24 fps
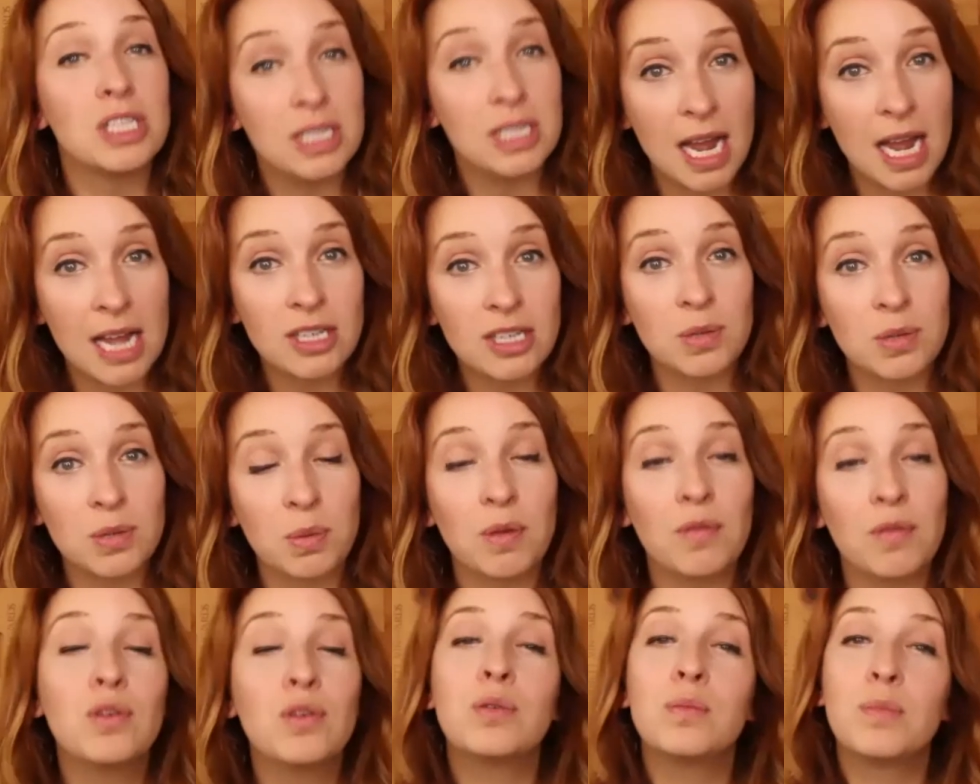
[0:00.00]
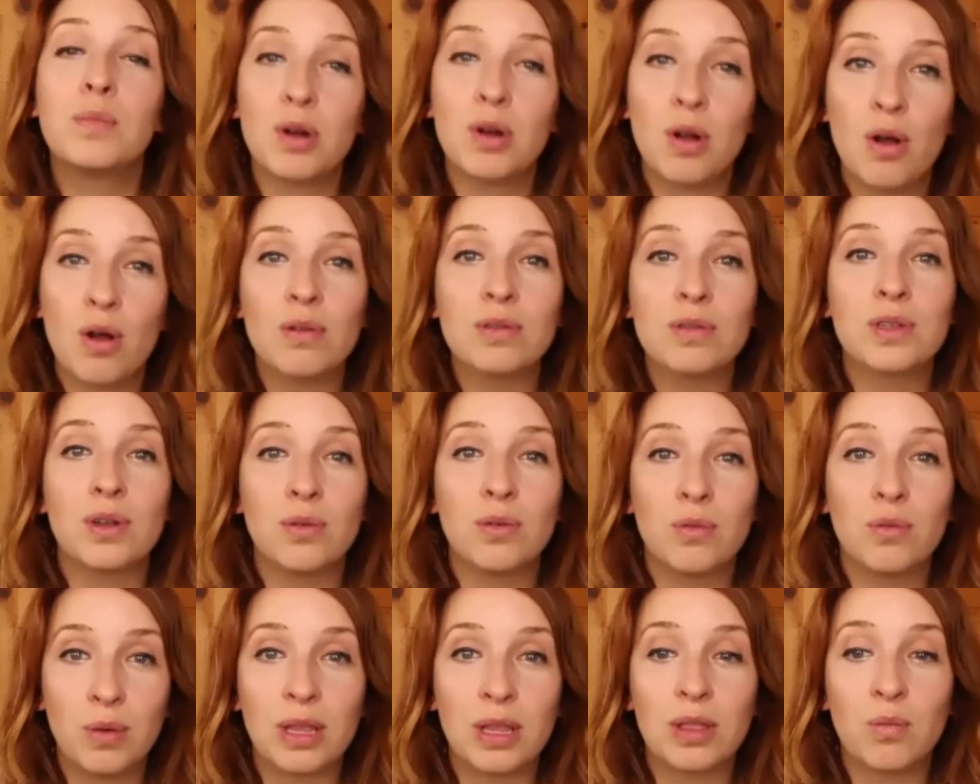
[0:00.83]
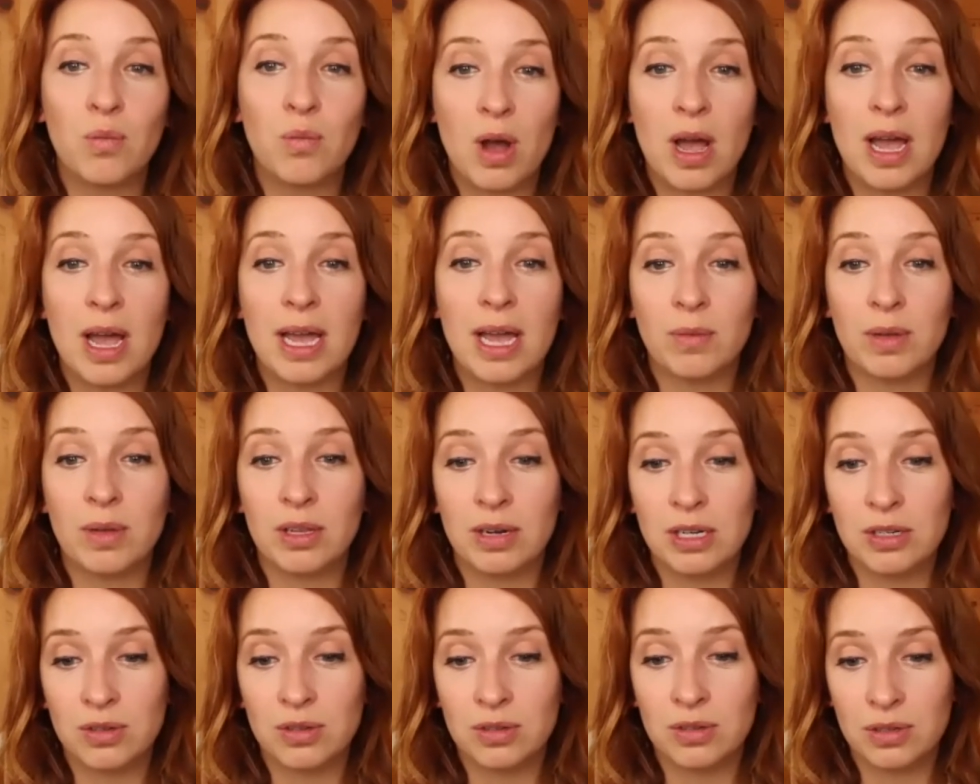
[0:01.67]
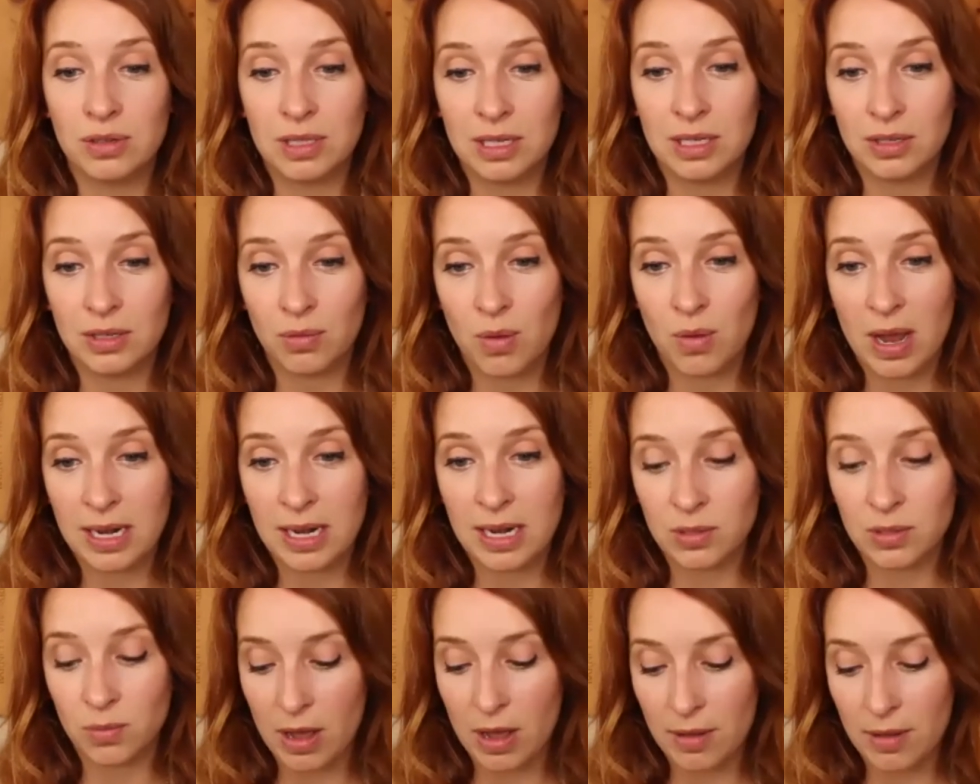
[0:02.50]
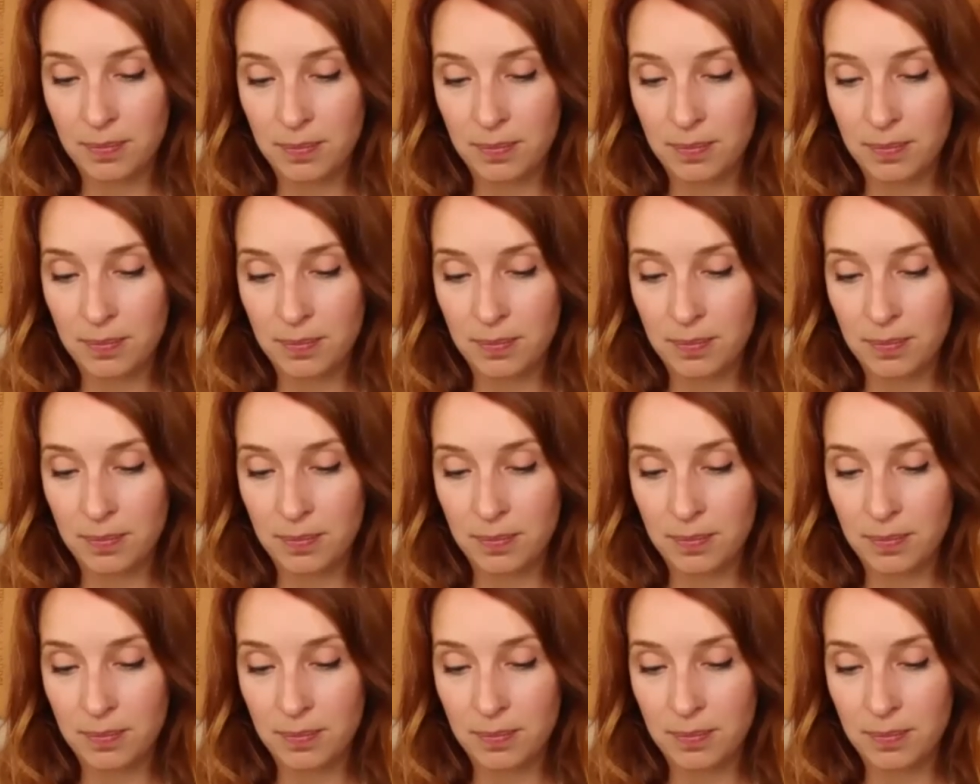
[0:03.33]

not just with food, but also with wine when they're introduced into wine as well.